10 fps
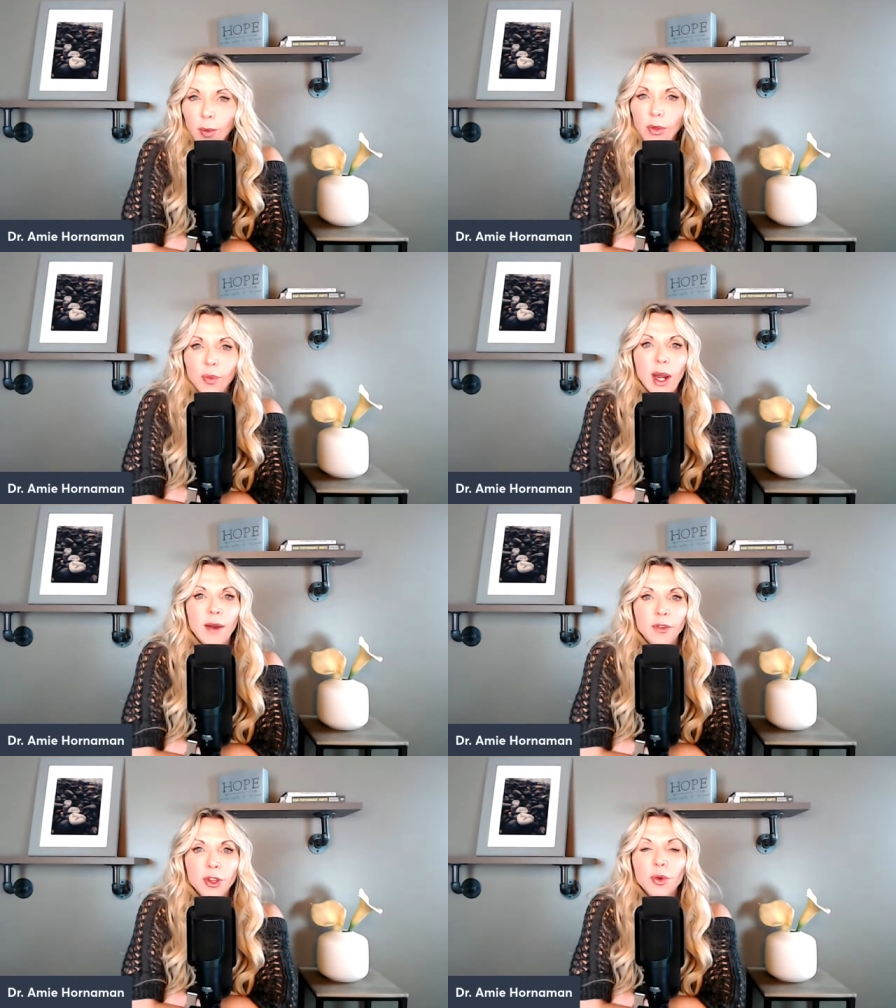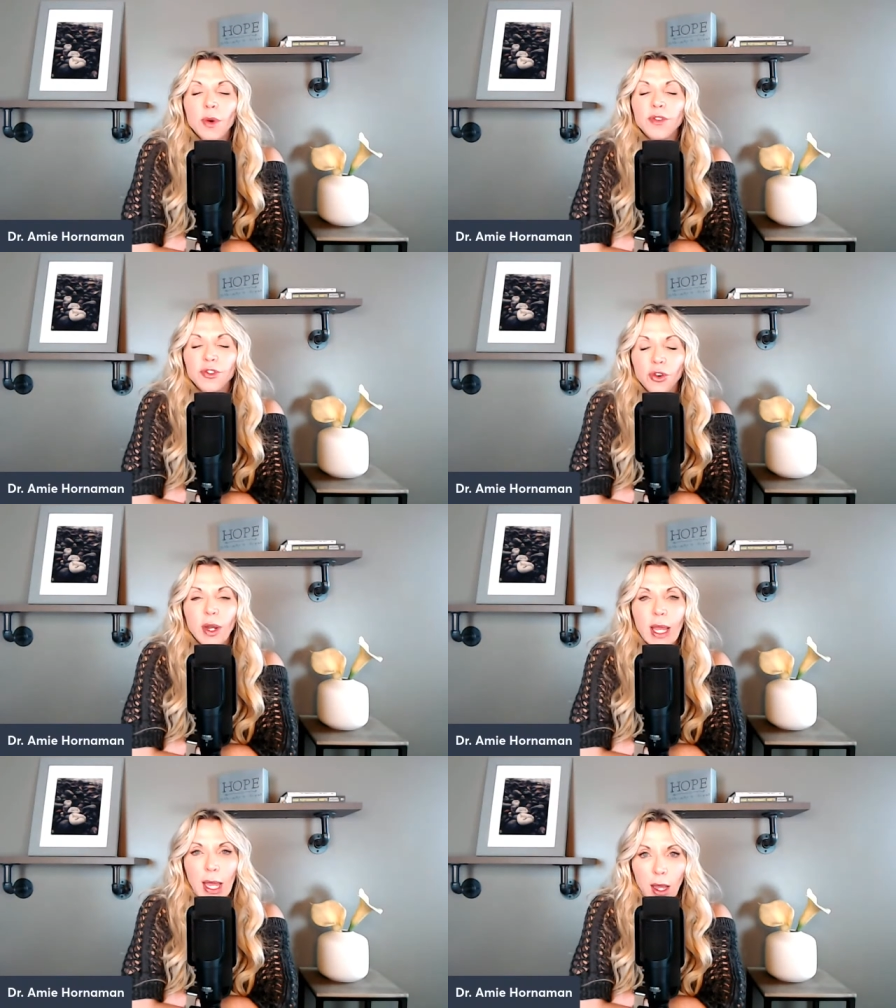with. Whenever you are
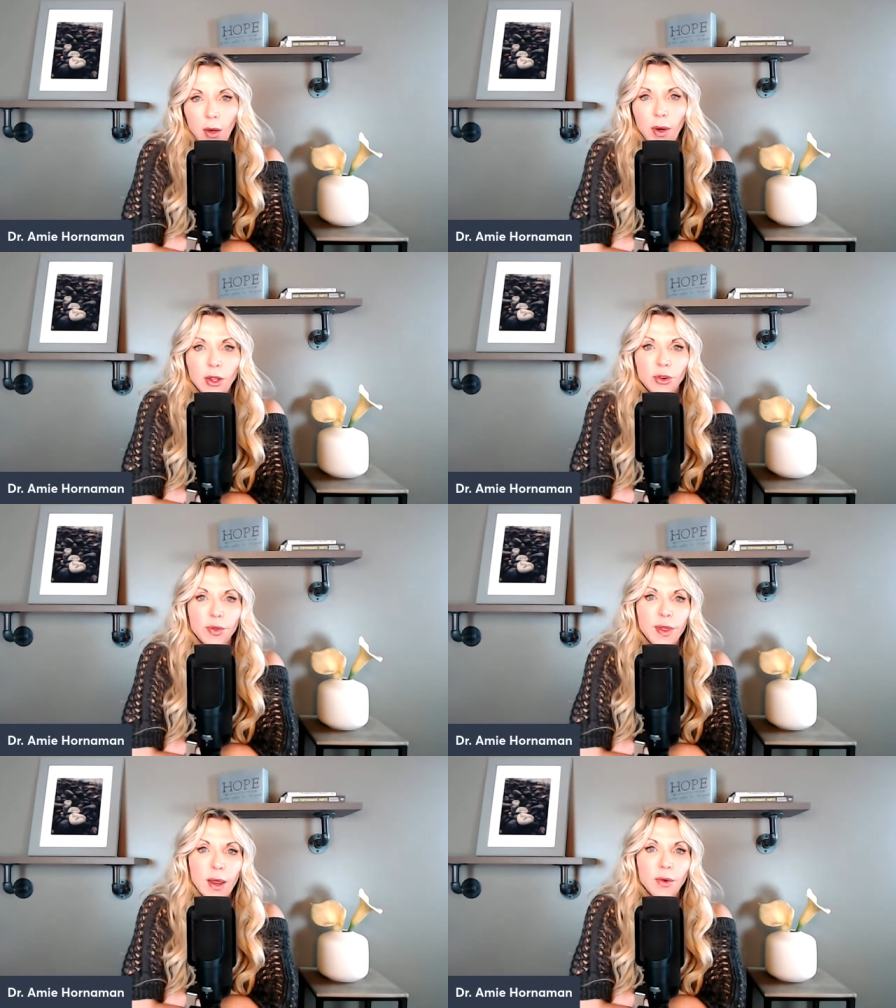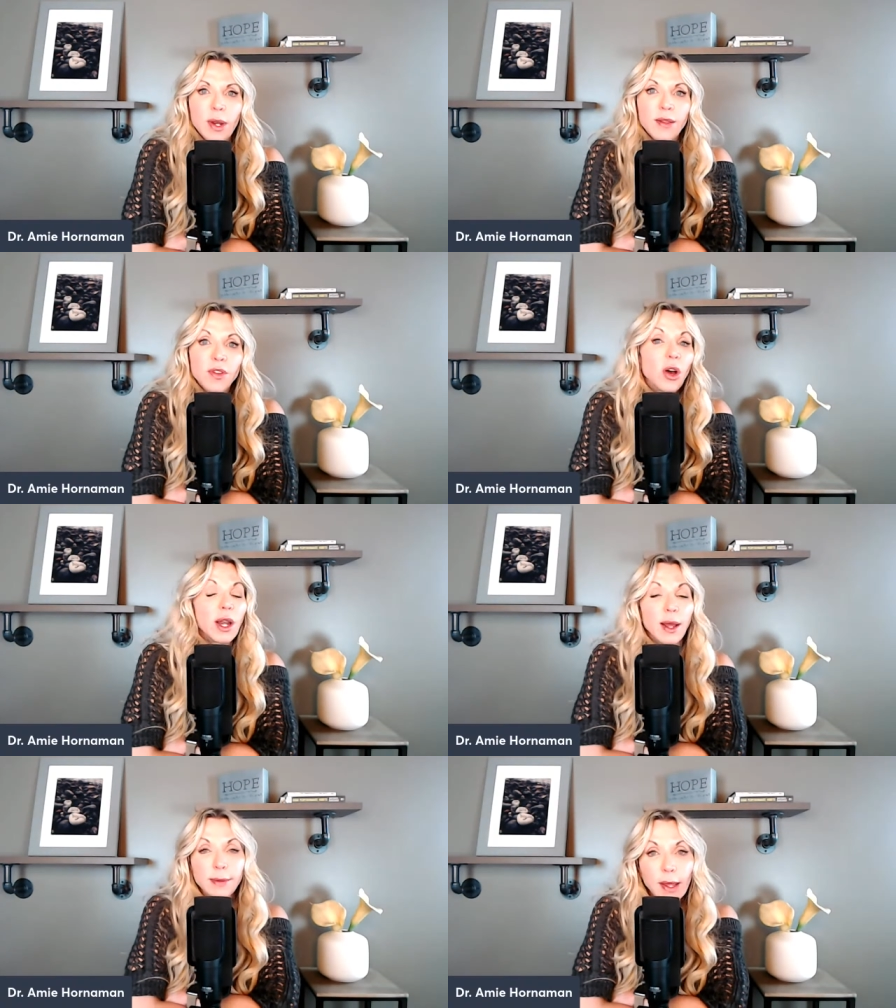starting out and your thyroid has
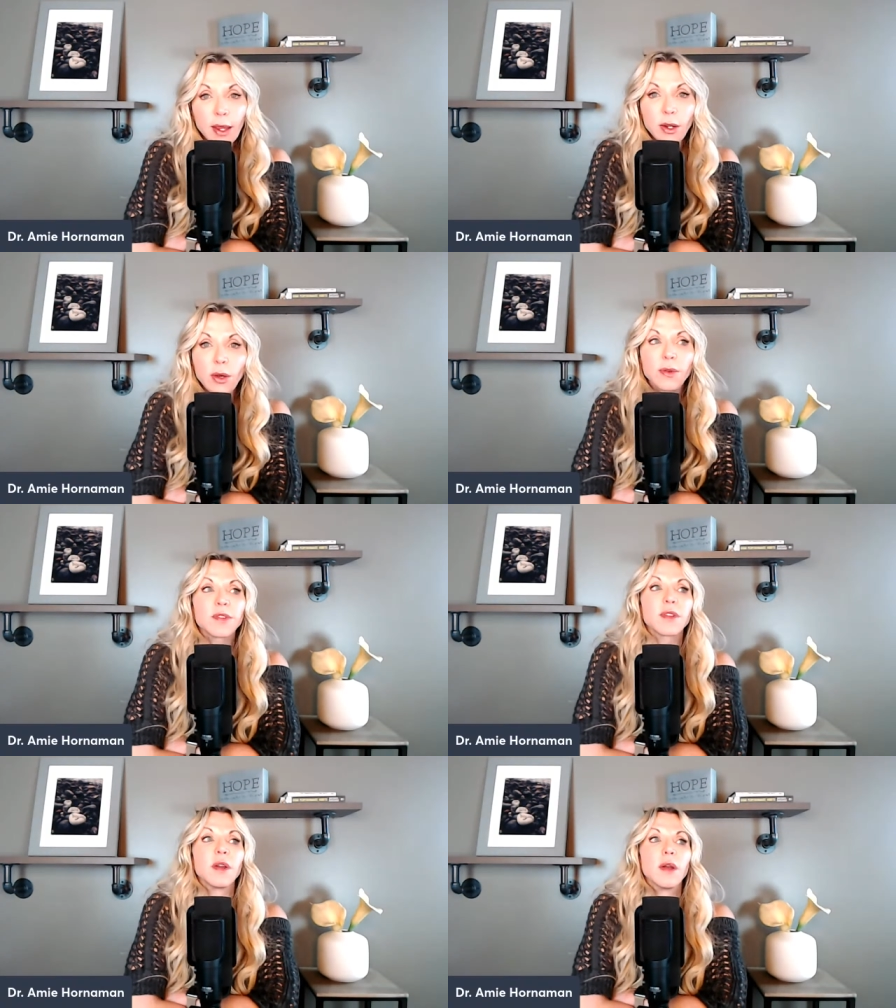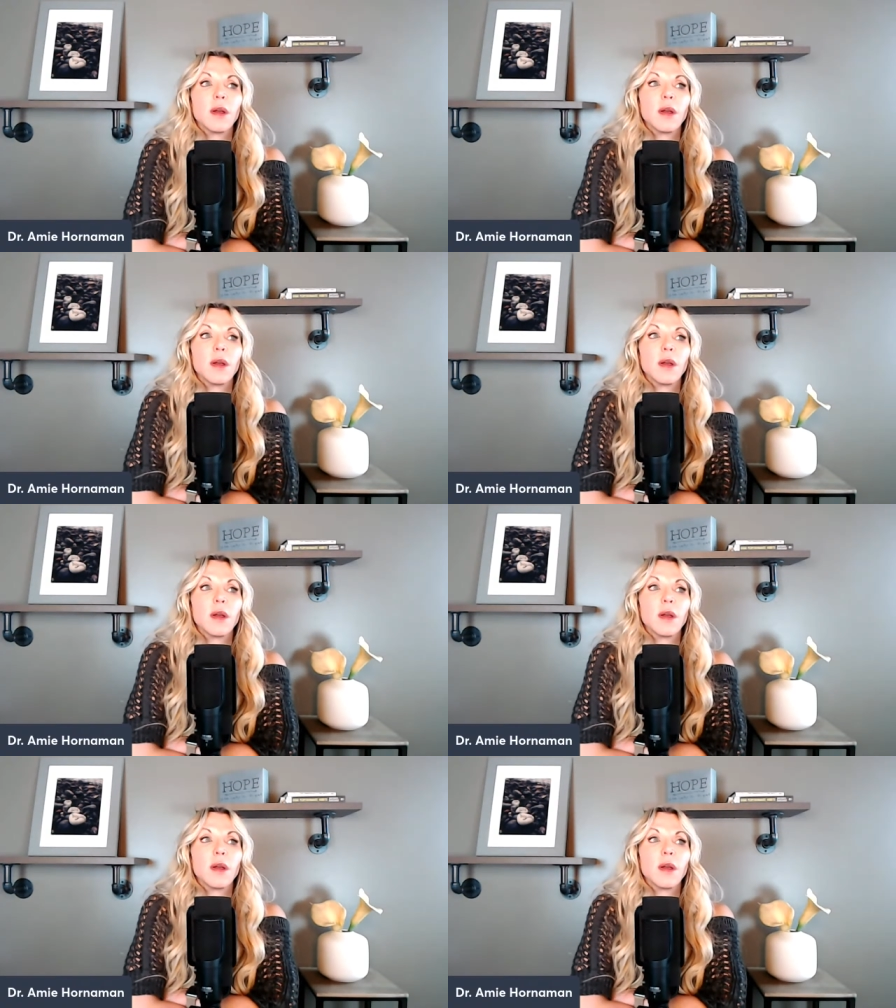gone undiagnosed,